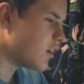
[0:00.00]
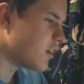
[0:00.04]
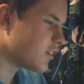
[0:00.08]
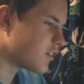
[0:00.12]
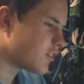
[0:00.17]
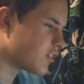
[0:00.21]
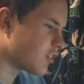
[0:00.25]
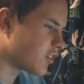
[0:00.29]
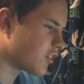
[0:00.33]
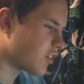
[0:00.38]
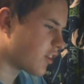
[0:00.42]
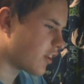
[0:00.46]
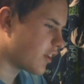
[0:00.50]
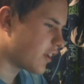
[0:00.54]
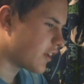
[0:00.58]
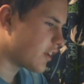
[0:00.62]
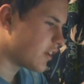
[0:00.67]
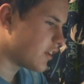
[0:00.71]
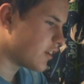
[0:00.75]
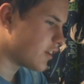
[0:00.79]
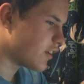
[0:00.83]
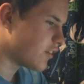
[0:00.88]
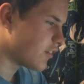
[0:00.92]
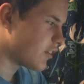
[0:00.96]
just to let
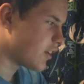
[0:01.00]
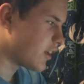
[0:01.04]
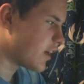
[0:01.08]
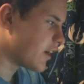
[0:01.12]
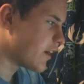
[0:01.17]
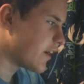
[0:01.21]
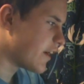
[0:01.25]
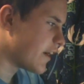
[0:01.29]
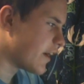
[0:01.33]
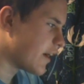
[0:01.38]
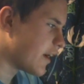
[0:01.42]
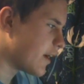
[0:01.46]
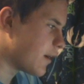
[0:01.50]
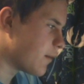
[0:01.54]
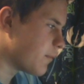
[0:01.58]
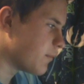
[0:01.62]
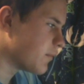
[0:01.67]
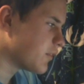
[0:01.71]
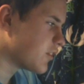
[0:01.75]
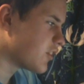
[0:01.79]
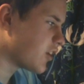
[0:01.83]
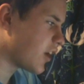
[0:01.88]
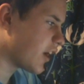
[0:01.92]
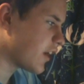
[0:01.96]
you know that
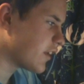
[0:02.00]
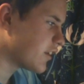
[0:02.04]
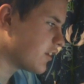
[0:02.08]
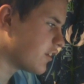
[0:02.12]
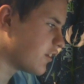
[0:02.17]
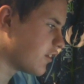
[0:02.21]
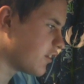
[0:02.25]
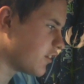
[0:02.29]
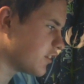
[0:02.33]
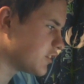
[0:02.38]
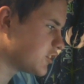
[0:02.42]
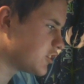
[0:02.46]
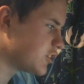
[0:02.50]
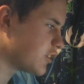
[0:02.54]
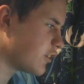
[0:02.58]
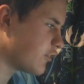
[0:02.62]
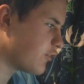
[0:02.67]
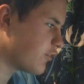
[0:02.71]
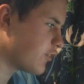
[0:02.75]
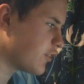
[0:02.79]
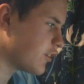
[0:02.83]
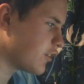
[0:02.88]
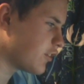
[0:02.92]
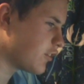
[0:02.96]
um, Daniel
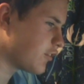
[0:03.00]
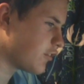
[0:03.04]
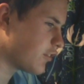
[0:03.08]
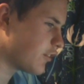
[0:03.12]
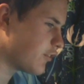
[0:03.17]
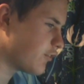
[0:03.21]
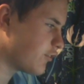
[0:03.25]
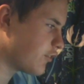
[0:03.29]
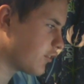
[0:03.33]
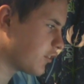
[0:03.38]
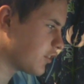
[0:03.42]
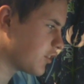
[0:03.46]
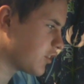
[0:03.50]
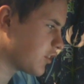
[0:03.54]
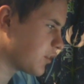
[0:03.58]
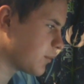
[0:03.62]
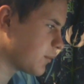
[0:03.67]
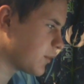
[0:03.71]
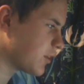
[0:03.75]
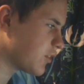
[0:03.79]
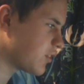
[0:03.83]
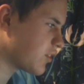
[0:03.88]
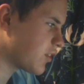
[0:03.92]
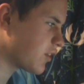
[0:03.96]
Schofield or 14
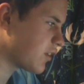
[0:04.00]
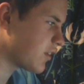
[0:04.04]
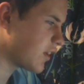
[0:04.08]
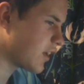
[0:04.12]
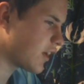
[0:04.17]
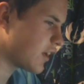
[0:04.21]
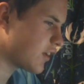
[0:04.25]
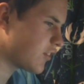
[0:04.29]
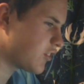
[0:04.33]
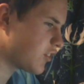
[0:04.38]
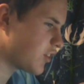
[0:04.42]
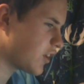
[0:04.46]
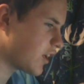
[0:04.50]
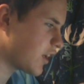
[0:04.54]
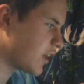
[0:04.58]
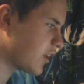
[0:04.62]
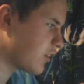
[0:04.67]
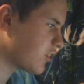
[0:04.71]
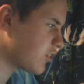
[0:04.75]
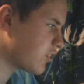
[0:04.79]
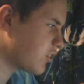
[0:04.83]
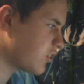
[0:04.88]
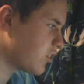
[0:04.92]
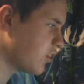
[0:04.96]
Mr. Das
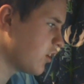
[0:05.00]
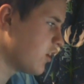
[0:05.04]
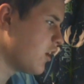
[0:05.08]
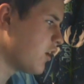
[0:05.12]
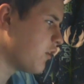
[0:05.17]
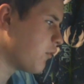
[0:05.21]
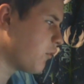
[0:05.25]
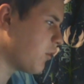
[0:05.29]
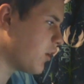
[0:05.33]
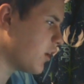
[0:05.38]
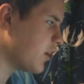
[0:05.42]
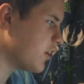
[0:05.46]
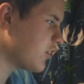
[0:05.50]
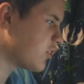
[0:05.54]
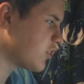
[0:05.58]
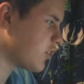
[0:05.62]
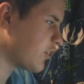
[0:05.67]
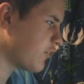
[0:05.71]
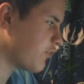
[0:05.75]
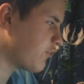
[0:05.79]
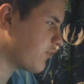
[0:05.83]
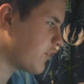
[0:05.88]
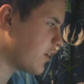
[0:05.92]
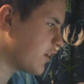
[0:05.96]
asks what is
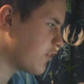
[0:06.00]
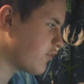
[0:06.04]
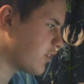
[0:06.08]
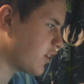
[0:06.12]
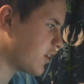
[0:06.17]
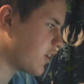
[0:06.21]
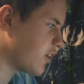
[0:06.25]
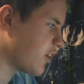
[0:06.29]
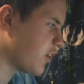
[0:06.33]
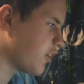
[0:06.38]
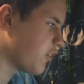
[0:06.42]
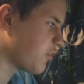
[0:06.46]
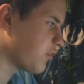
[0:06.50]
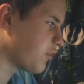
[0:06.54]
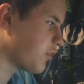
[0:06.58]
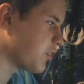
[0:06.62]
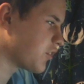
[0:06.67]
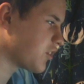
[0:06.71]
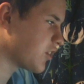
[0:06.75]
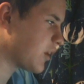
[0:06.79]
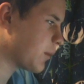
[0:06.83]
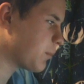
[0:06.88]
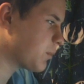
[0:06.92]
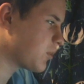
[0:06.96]
your favorite Clone
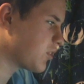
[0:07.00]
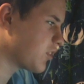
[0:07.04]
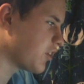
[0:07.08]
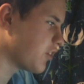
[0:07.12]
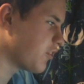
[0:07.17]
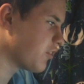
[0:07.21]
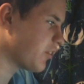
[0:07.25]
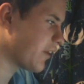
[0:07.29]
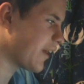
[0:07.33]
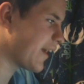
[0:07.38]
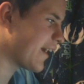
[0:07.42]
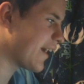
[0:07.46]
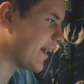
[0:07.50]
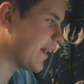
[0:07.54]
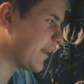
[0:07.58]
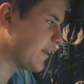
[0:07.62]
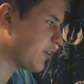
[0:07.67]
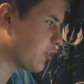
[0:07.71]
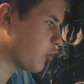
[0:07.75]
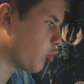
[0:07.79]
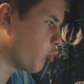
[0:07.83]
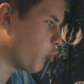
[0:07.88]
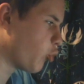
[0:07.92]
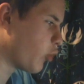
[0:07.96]
Wars episode and
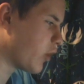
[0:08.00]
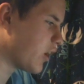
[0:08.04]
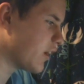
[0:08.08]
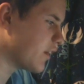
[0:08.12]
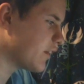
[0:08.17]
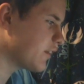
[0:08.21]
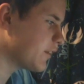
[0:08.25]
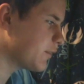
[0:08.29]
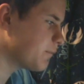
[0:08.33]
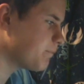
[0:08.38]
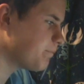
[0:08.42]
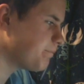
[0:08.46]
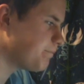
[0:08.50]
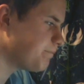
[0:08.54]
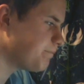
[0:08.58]
why?